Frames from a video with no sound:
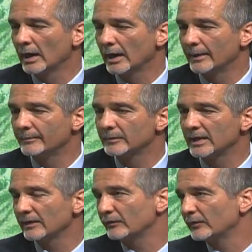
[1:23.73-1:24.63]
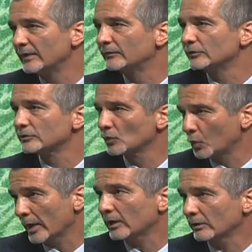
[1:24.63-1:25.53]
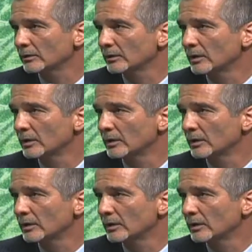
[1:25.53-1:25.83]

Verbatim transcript: um, get fevers quicker.